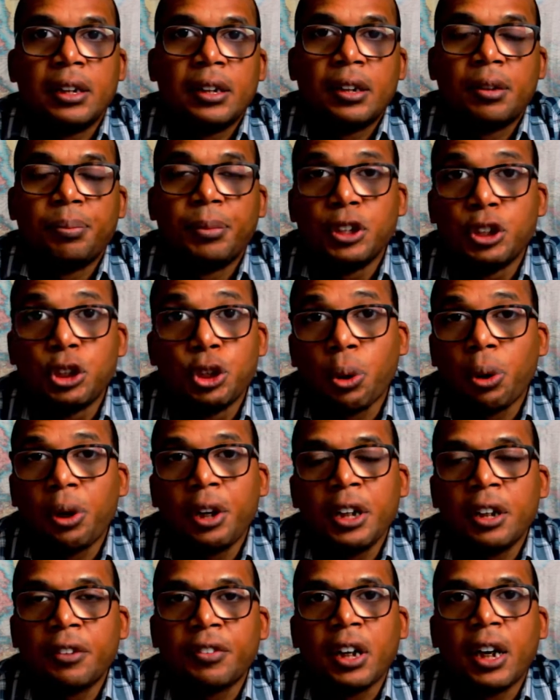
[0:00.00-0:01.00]
The
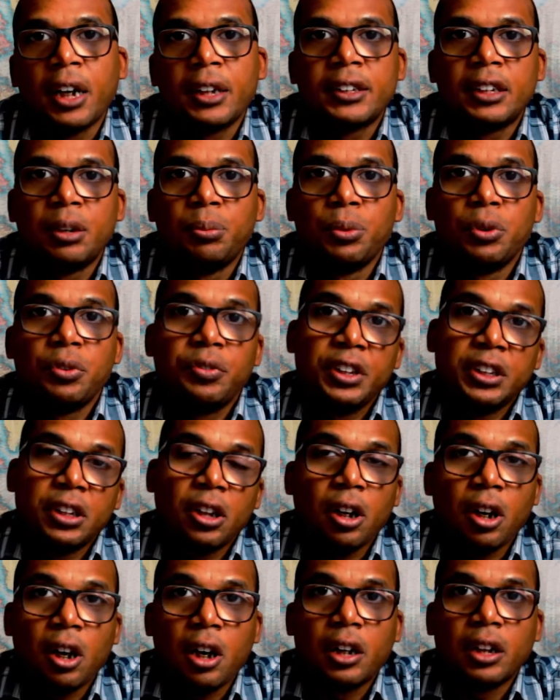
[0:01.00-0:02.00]
majority of cuts in movies
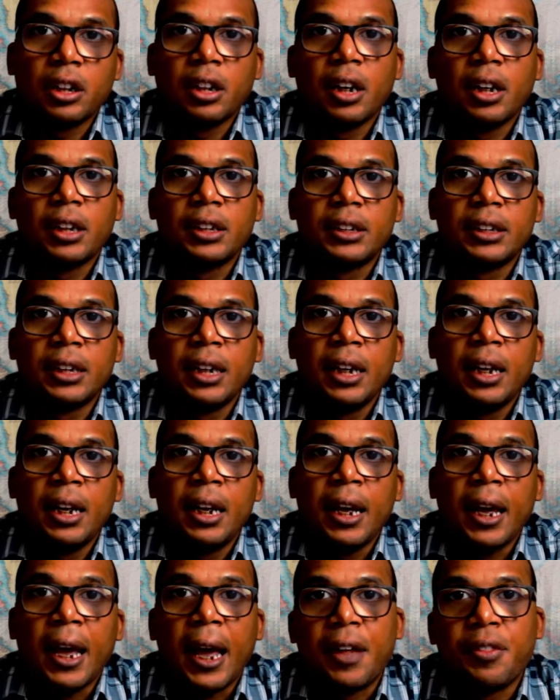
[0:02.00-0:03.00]
are hard cuts,
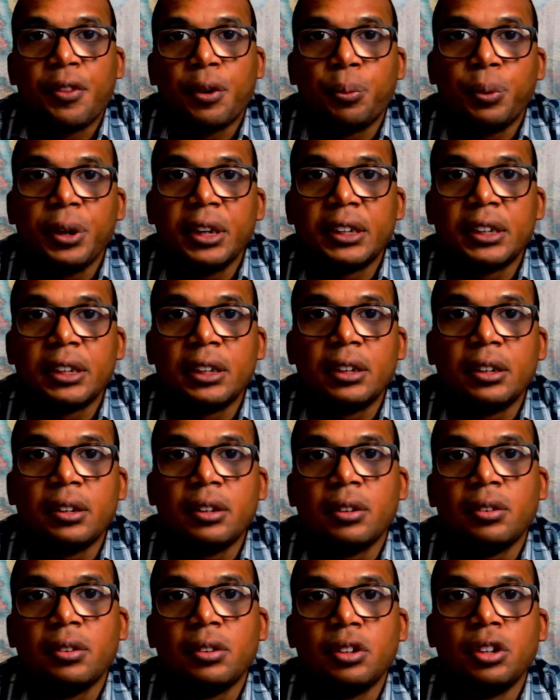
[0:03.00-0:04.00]
and the reason
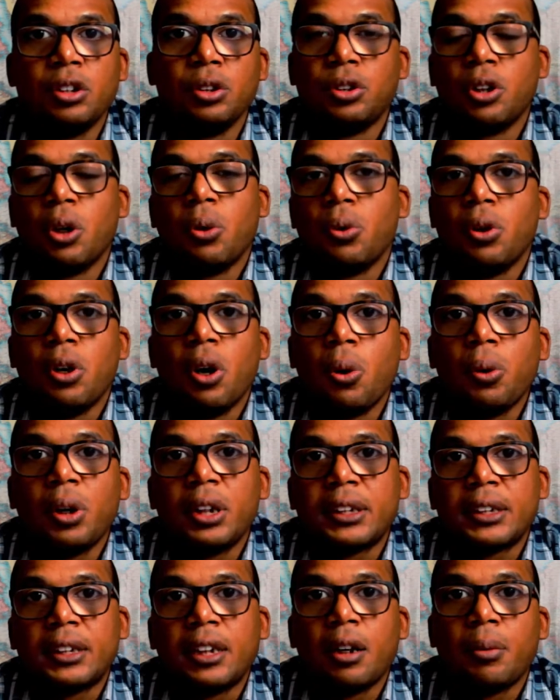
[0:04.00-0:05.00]
you don't
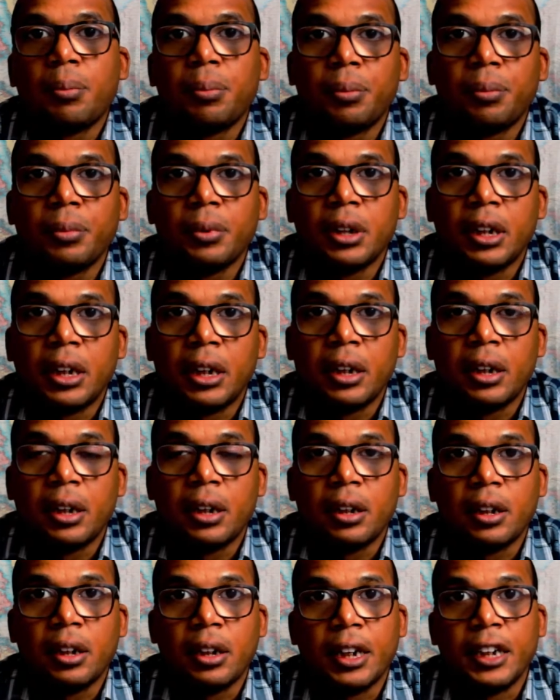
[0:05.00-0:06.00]
notice them
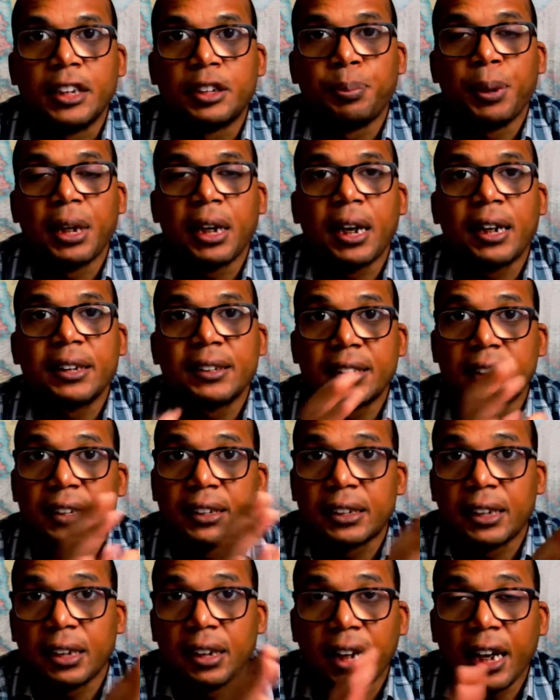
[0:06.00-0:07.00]
is because the
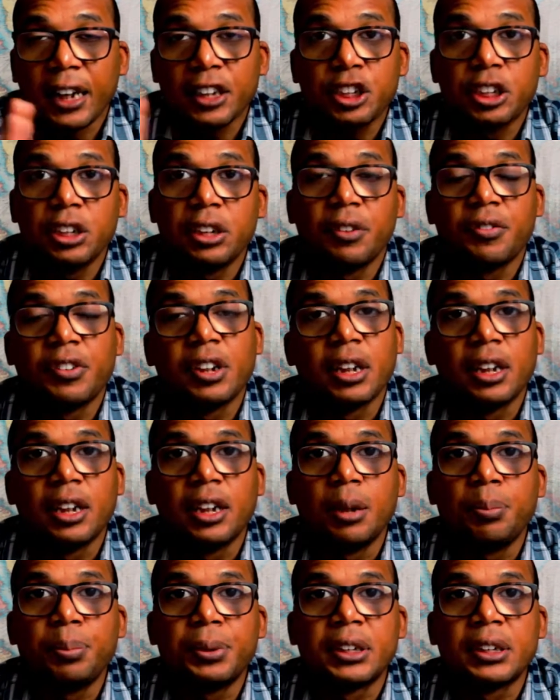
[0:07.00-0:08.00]
selection of the
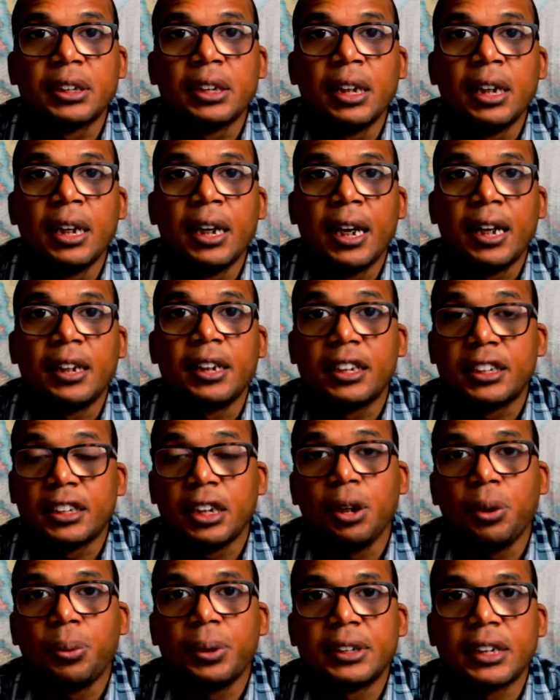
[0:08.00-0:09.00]
clips and the
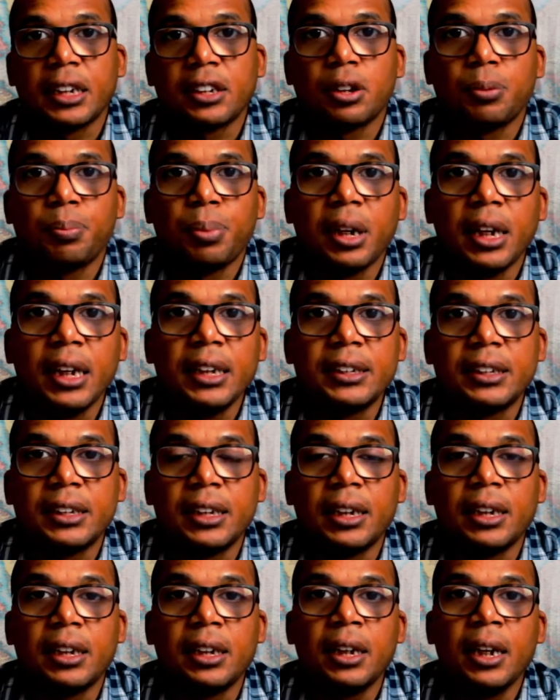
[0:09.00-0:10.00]
sequence that they're placed
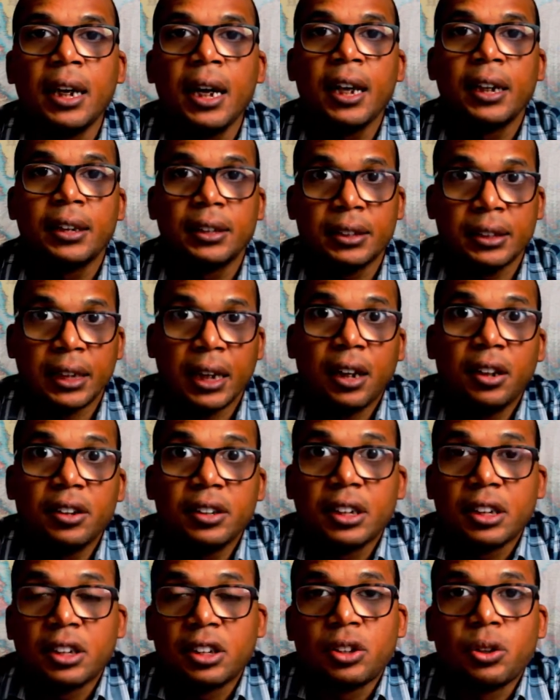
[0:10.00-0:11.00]
in
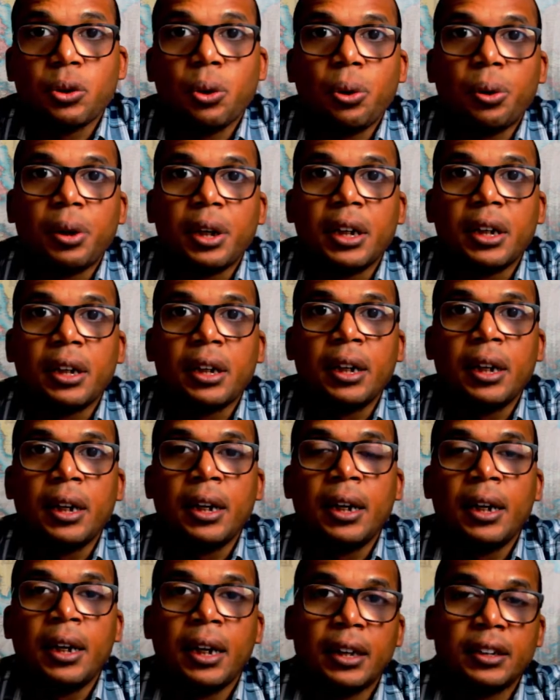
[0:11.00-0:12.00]
tells a story,
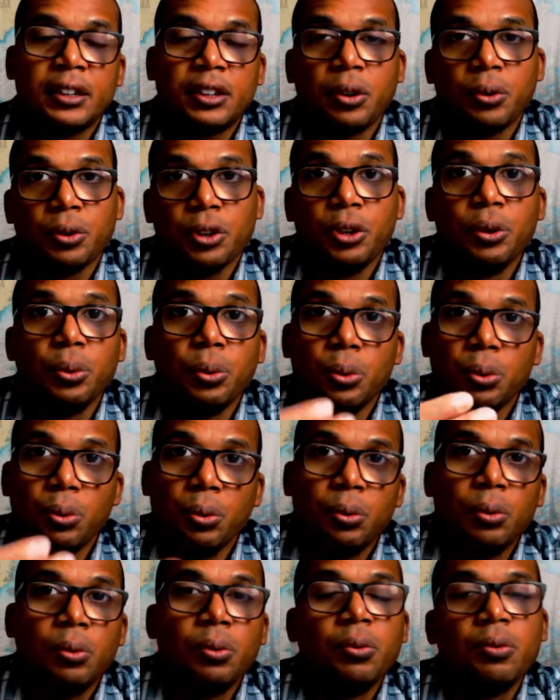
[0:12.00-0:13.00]
and so you
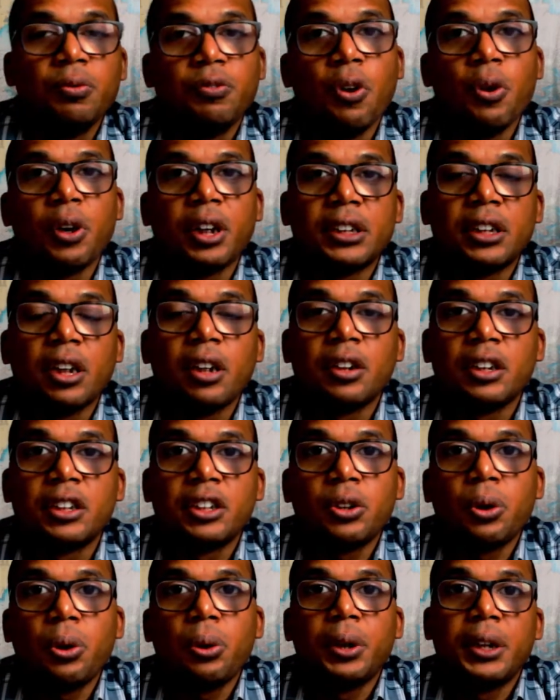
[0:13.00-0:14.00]
focus on the
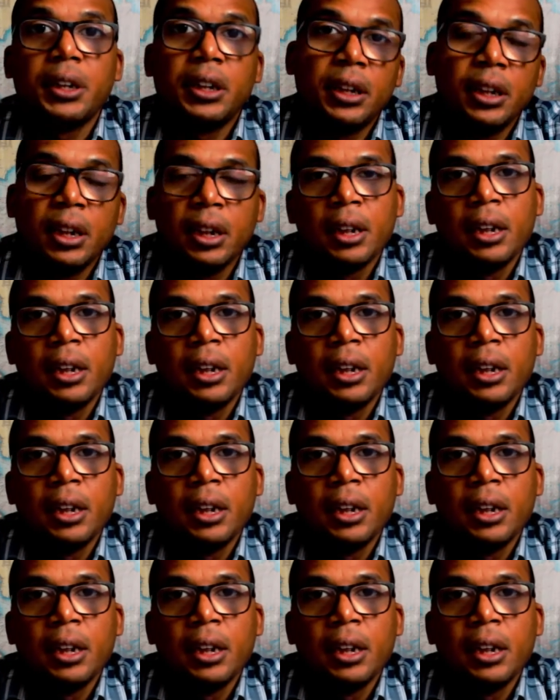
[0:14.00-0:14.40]
story